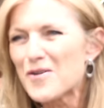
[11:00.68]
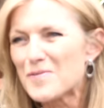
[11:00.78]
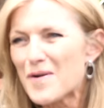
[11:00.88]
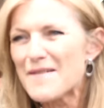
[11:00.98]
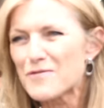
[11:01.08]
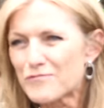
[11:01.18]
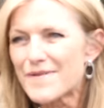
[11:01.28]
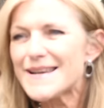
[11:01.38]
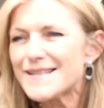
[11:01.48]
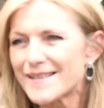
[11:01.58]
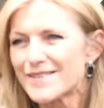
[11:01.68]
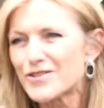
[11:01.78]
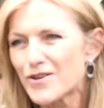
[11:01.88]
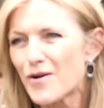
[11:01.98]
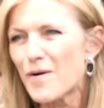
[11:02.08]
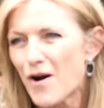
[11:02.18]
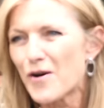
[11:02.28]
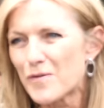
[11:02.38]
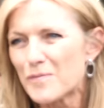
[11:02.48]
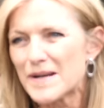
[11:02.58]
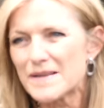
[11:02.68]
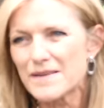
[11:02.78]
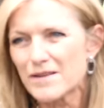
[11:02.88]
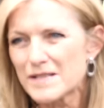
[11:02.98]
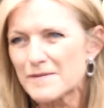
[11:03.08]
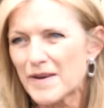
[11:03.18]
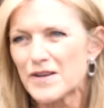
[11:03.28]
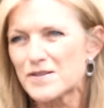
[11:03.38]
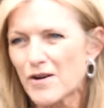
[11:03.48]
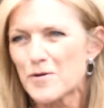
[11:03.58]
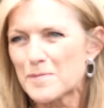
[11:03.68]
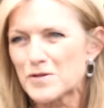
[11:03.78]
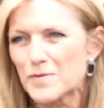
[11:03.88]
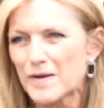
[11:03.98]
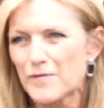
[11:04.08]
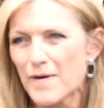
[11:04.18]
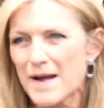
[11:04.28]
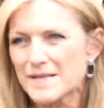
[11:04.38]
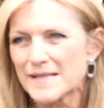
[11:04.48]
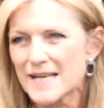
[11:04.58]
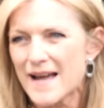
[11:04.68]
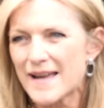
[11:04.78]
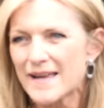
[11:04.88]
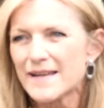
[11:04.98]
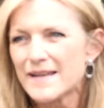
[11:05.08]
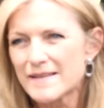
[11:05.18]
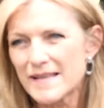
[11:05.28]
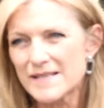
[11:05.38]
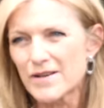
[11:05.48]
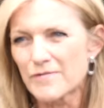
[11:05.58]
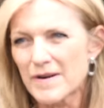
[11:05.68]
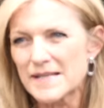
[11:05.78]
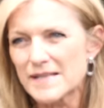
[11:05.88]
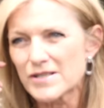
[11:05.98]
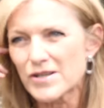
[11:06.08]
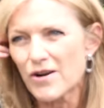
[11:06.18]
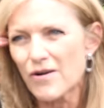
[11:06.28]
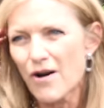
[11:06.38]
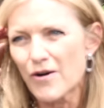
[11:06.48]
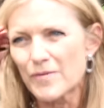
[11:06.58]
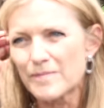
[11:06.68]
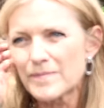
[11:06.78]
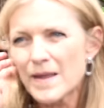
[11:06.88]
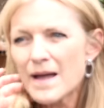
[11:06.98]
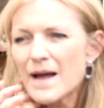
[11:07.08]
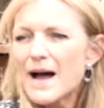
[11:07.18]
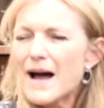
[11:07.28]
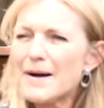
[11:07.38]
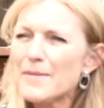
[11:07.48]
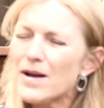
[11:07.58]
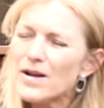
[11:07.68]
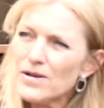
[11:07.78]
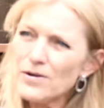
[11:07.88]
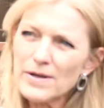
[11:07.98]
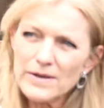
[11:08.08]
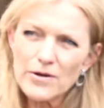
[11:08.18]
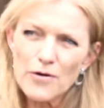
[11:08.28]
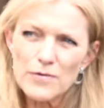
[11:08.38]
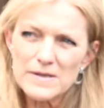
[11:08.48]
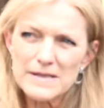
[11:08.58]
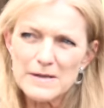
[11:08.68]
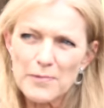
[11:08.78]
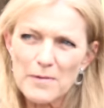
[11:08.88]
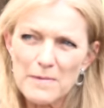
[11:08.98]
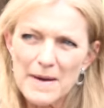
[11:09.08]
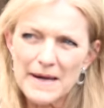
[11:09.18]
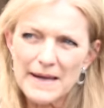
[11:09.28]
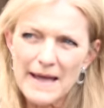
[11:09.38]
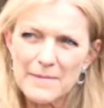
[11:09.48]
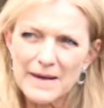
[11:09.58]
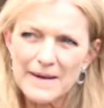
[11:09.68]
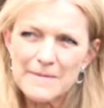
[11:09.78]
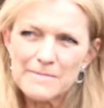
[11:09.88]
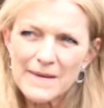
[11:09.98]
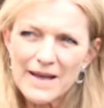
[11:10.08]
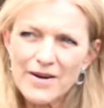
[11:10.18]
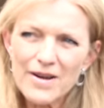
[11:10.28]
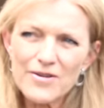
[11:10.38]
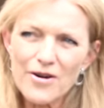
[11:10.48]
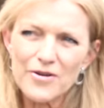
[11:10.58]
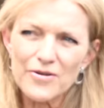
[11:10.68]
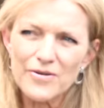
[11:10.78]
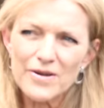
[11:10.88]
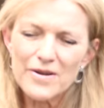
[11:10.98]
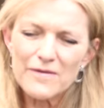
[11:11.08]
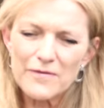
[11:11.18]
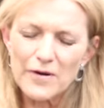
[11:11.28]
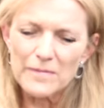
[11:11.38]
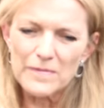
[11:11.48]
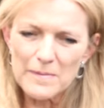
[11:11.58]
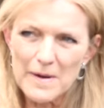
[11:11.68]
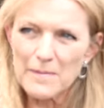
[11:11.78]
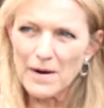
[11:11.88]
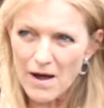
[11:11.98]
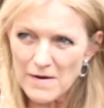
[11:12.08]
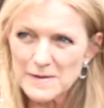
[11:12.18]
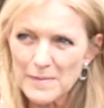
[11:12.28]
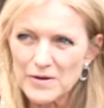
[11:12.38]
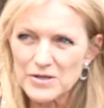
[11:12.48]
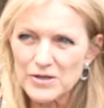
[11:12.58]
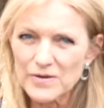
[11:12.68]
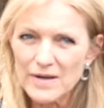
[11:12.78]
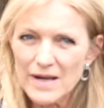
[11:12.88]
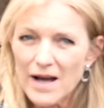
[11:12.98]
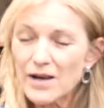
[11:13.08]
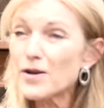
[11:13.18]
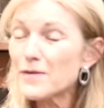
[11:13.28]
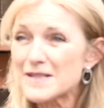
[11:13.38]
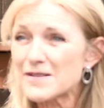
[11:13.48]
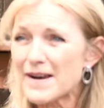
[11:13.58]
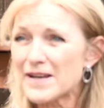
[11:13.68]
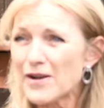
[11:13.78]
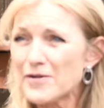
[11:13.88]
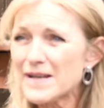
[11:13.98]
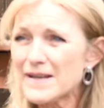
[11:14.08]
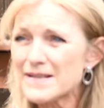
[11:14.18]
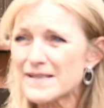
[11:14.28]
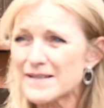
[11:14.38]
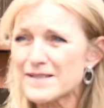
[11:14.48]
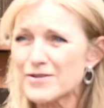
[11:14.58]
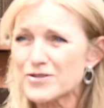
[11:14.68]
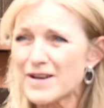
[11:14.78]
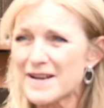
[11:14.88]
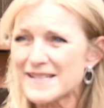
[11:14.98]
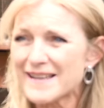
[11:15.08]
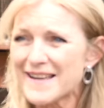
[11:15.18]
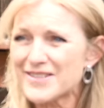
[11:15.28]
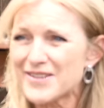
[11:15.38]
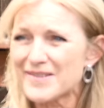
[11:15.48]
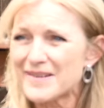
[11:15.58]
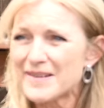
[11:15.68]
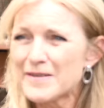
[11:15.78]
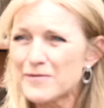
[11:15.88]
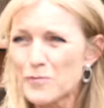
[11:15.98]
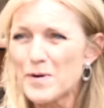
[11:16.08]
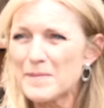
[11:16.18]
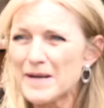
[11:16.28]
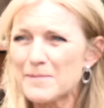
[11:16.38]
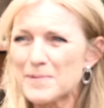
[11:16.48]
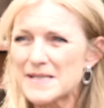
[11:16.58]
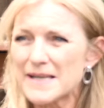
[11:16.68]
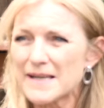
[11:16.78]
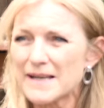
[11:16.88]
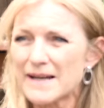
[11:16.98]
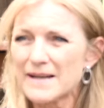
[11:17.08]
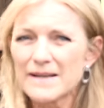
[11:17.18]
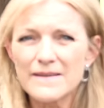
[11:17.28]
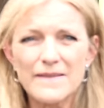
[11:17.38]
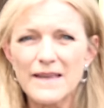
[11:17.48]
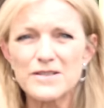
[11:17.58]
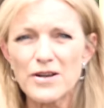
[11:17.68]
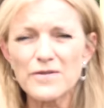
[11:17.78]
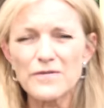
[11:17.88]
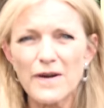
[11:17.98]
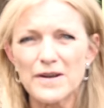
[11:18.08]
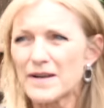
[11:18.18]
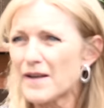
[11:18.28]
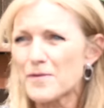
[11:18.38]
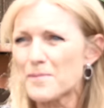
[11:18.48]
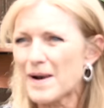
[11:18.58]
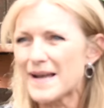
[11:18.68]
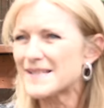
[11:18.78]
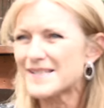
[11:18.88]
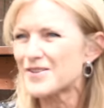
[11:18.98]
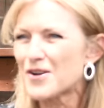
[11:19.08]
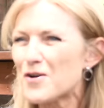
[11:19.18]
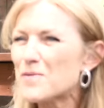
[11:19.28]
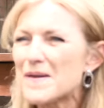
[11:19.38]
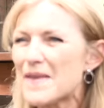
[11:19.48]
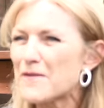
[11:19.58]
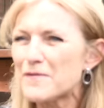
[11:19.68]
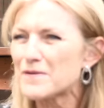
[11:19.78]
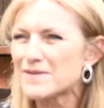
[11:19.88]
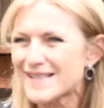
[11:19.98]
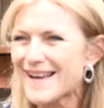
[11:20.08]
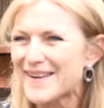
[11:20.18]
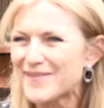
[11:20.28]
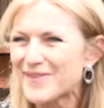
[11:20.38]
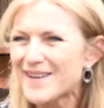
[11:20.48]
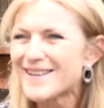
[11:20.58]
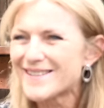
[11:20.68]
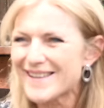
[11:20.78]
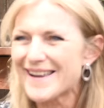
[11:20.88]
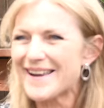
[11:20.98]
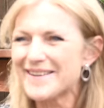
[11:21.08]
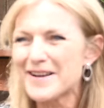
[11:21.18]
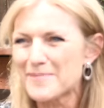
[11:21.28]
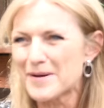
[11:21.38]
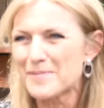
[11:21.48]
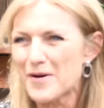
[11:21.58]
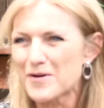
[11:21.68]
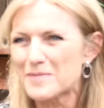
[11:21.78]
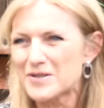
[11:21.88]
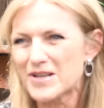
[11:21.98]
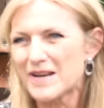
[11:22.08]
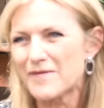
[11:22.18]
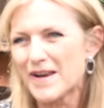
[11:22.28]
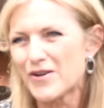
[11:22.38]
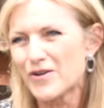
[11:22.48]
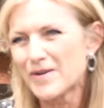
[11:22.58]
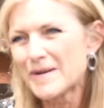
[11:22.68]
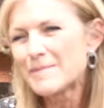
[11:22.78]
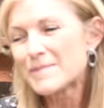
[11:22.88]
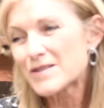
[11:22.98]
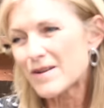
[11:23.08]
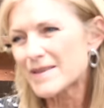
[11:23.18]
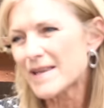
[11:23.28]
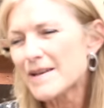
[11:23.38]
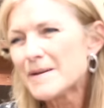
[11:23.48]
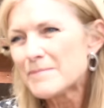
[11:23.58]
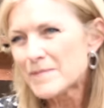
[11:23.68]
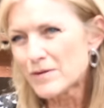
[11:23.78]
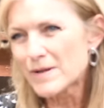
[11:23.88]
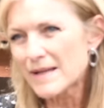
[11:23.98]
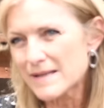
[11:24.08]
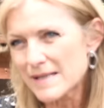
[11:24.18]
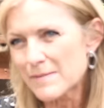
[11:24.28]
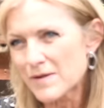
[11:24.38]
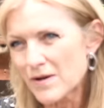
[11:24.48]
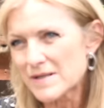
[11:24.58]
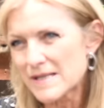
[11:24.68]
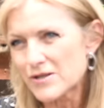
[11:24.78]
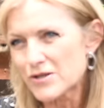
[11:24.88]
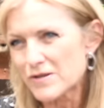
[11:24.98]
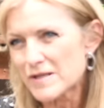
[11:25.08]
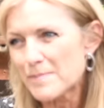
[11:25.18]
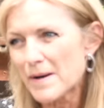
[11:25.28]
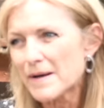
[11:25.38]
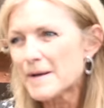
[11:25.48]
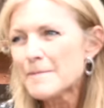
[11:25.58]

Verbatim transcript: home or have a reason to go home. When it, those venues are open 24 hours a day, there's no reason to go home. Uh, look at the causes of problematic gambling. And I know from the people I've spoke to, a lot of it's around loneliness and social isolation for women in particular, that they don't find another place to go where they feel safe. They end up in a poker machine venue. So I think looking at some of those issues, but